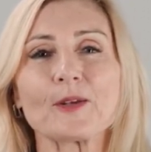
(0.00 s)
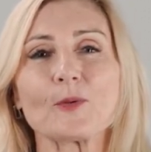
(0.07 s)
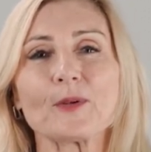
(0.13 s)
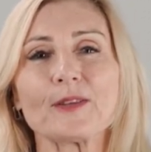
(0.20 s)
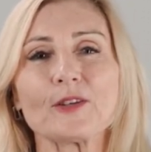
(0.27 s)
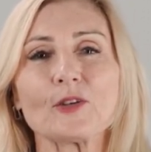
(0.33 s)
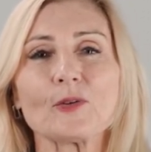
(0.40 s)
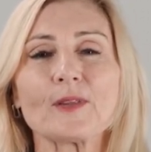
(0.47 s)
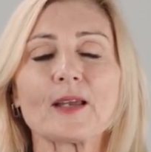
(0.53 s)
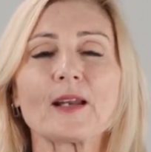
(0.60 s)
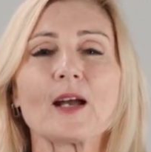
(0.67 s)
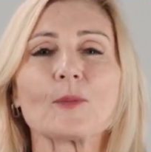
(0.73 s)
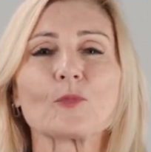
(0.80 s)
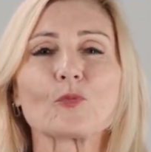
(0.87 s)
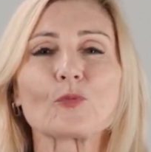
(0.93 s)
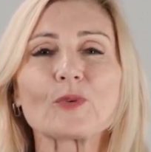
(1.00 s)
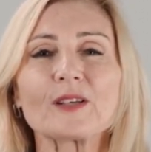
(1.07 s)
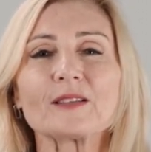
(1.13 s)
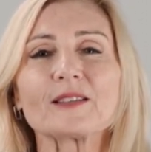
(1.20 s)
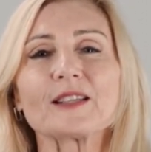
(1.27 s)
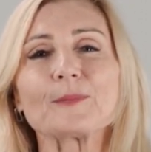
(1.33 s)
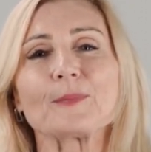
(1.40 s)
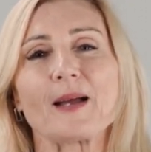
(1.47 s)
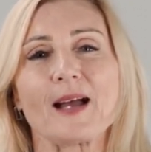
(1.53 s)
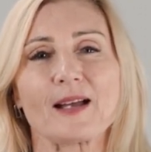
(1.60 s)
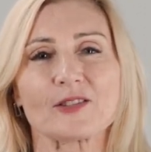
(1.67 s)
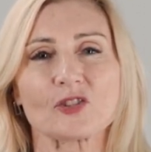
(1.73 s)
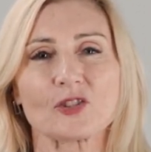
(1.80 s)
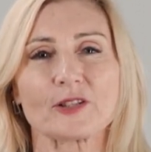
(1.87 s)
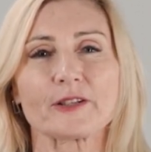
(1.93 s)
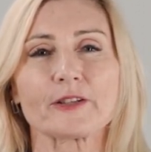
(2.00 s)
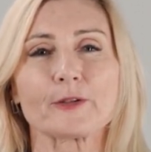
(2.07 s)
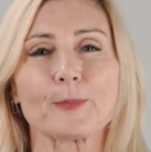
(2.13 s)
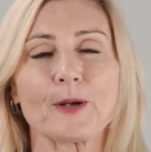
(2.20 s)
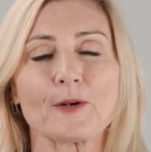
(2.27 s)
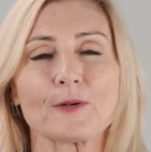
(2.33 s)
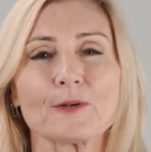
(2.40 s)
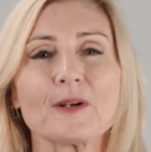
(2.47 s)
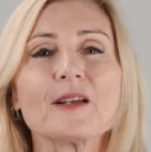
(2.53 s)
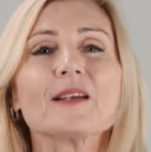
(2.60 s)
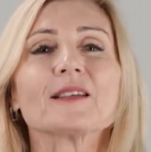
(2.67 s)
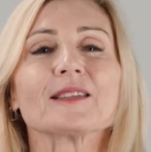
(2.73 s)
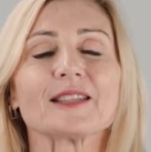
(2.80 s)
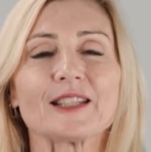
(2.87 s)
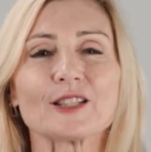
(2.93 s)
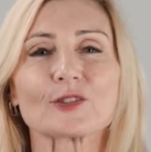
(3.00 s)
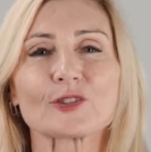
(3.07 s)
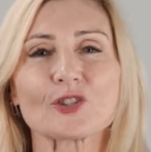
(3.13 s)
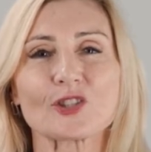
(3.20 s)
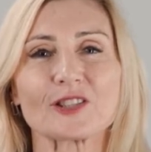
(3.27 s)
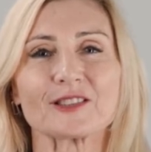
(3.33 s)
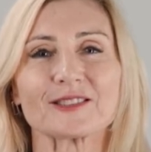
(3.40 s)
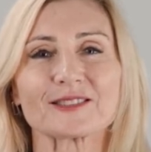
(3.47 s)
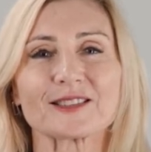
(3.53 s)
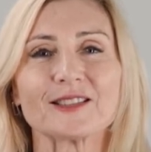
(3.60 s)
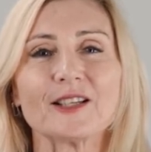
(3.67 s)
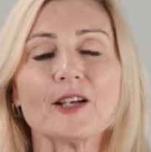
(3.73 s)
with you that I'm really passionate about, LegalShield.